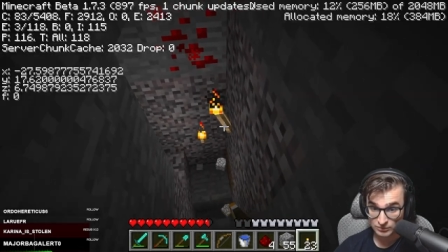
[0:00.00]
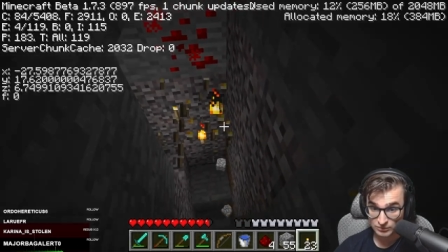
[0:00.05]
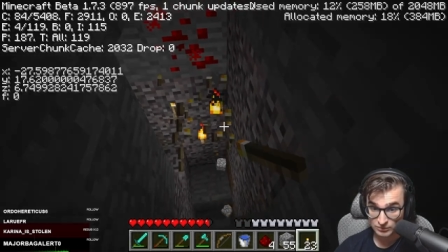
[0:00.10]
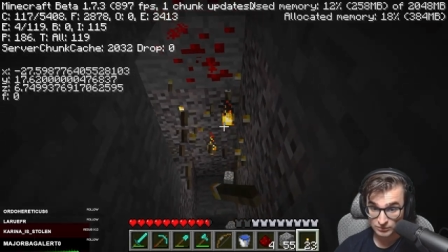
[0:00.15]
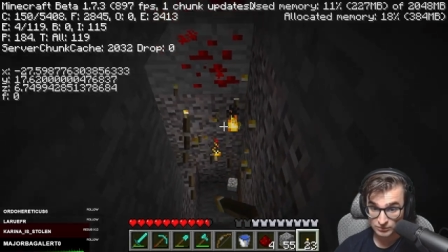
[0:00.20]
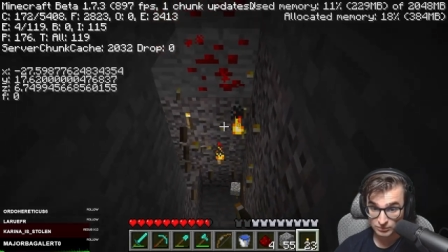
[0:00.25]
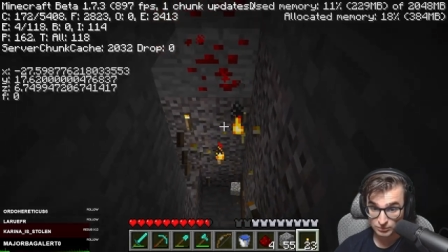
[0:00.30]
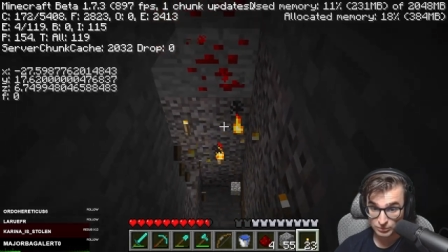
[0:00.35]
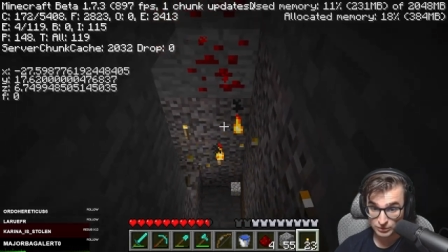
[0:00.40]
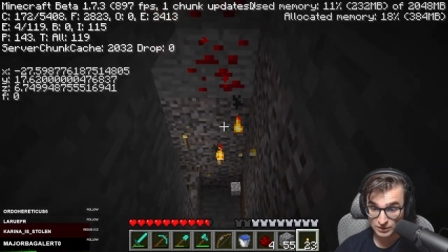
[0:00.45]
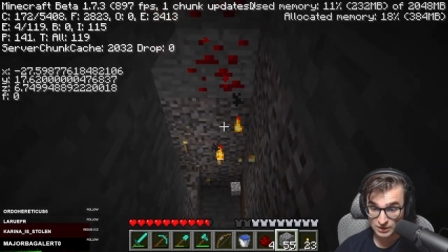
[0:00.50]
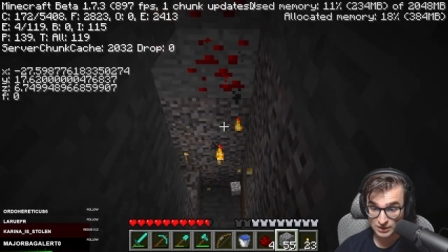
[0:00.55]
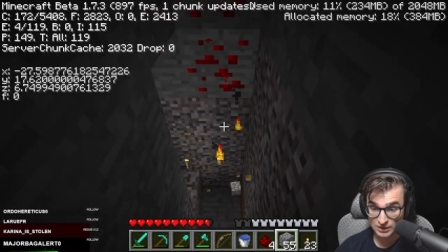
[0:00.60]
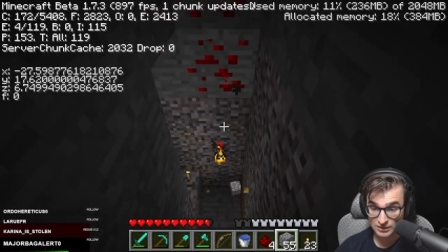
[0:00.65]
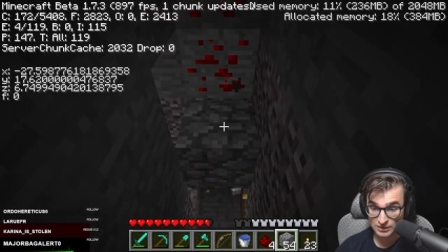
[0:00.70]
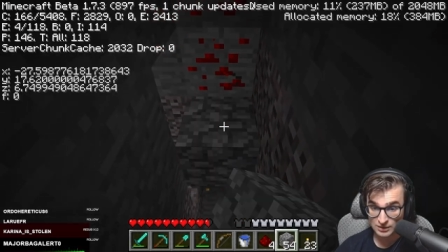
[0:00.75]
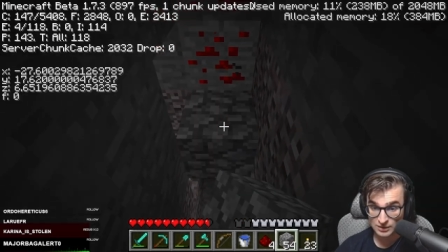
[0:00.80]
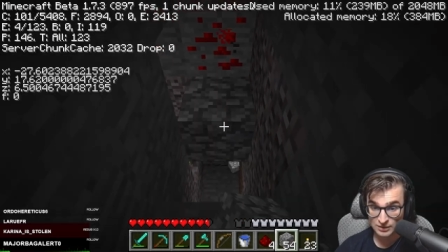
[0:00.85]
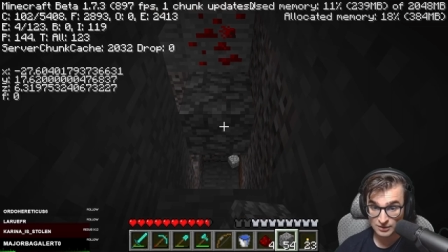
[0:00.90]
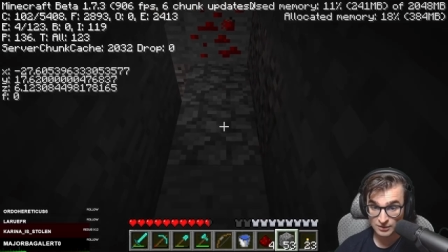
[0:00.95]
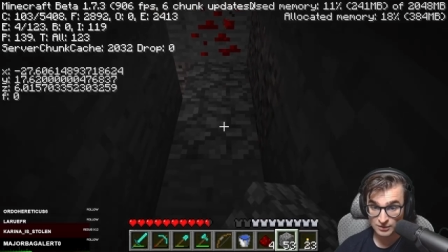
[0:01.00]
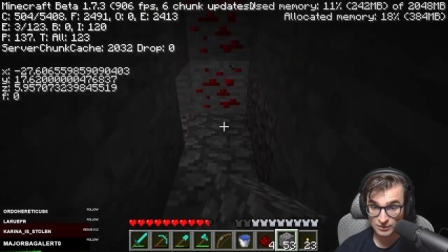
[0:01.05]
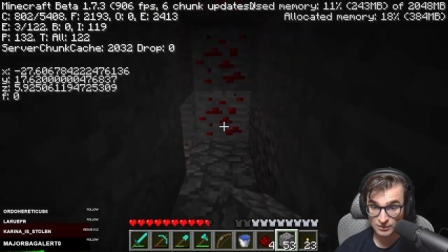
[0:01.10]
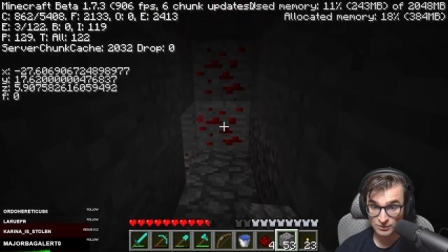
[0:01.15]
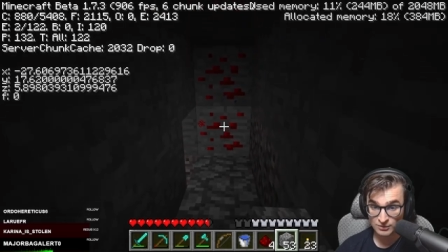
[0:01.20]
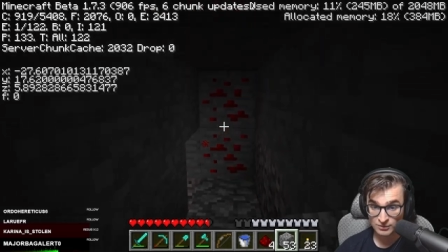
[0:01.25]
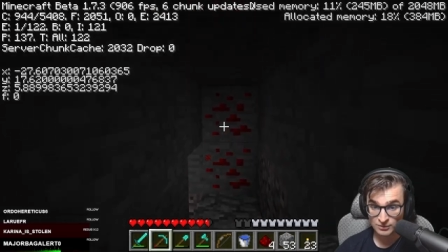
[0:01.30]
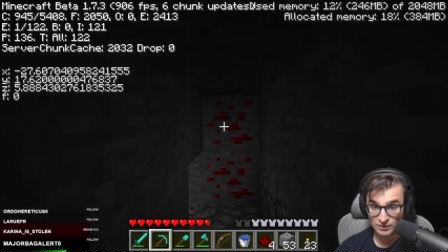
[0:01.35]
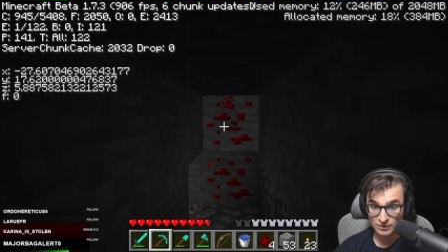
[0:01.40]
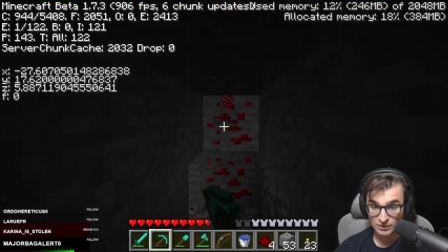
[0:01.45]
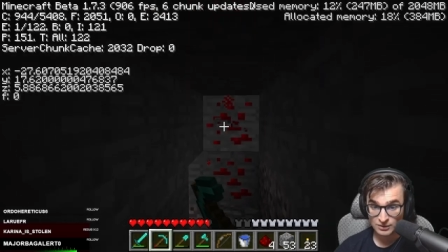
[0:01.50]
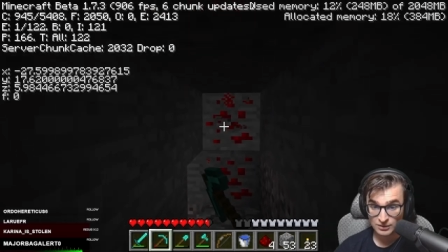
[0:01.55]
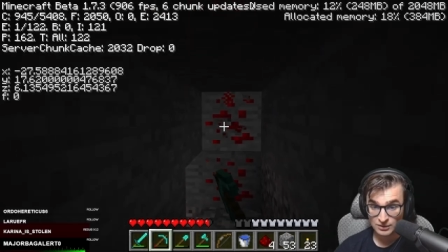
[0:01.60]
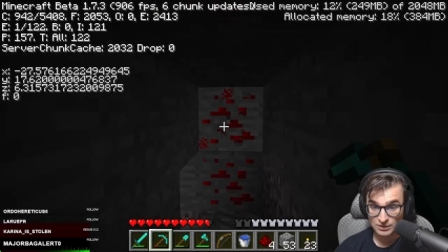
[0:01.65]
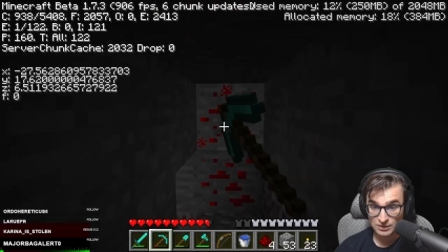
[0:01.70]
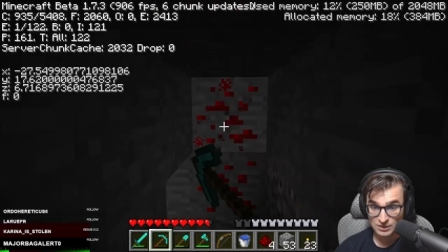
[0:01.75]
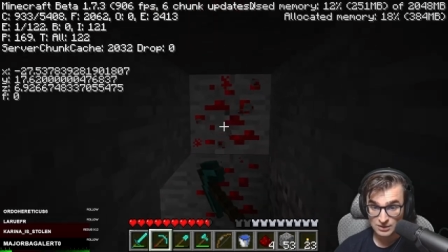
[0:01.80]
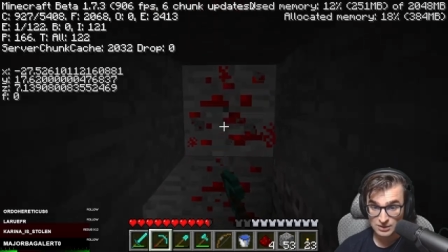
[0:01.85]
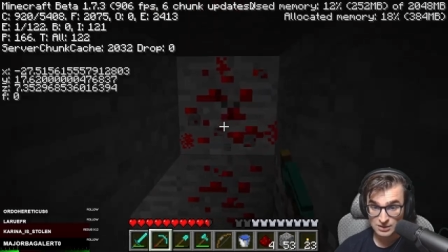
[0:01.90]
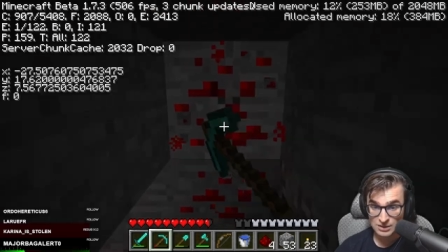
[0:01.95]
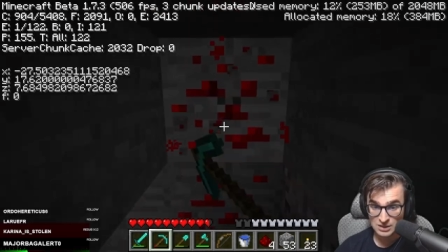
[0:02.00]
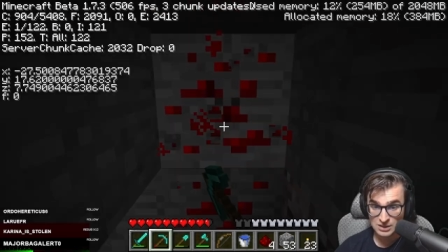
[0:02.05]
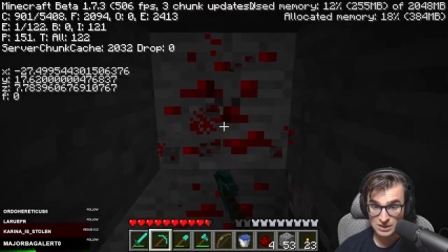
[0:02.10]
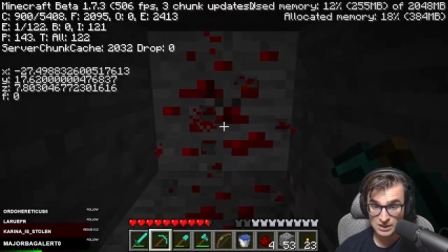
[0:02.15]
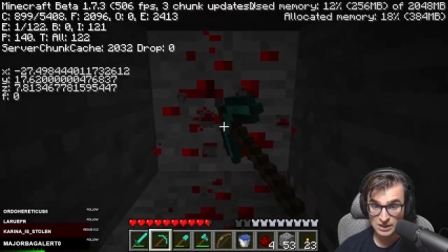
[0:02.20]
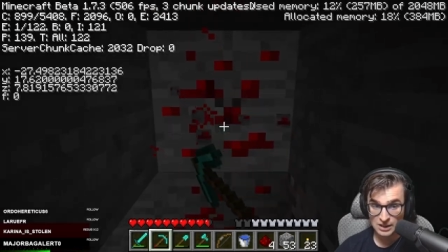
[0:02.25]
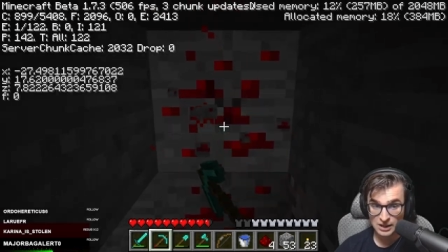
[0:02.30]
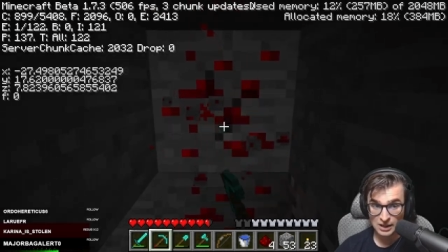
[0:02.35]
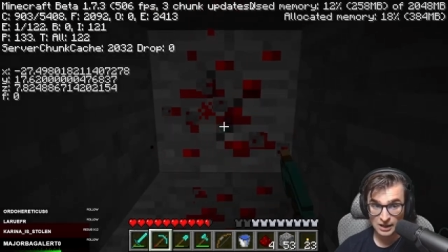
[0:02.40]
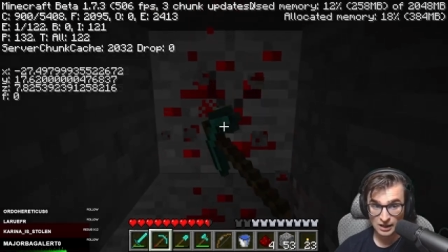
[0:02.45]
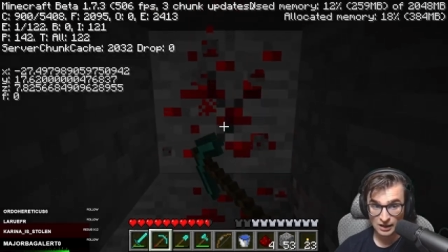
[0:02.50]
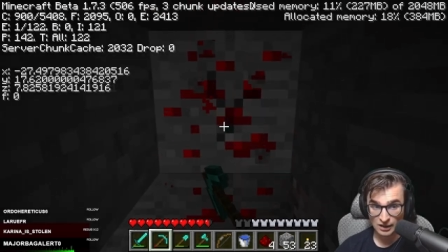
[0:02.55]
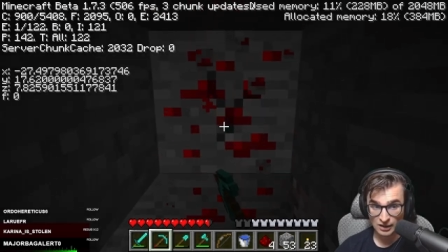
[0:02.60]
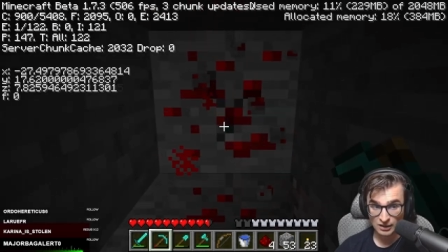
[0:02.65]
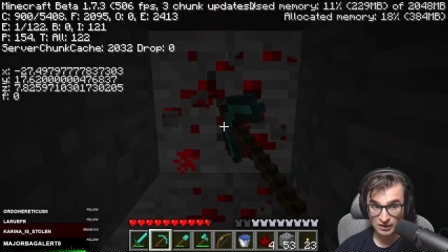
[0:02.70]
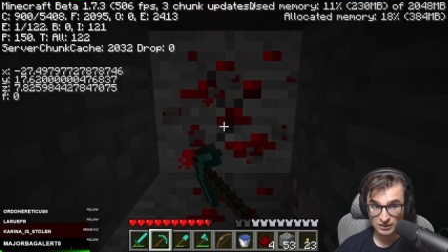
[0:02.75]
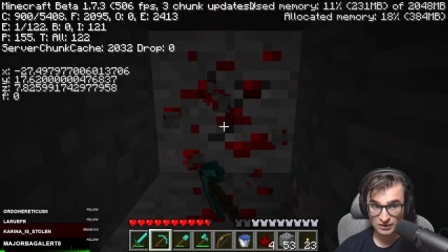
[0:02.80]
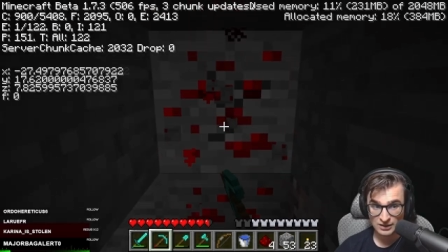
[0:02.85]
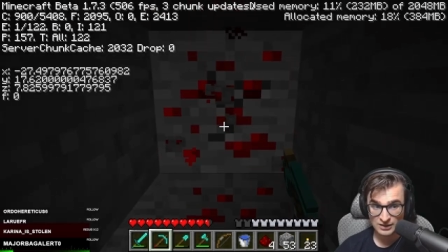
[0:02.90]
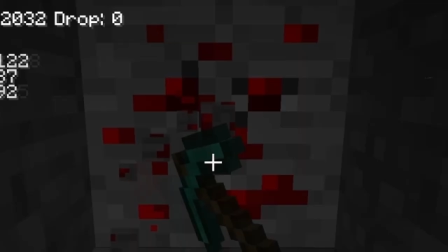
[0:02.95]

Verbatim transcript: and we're using a basic diamond pickaxe,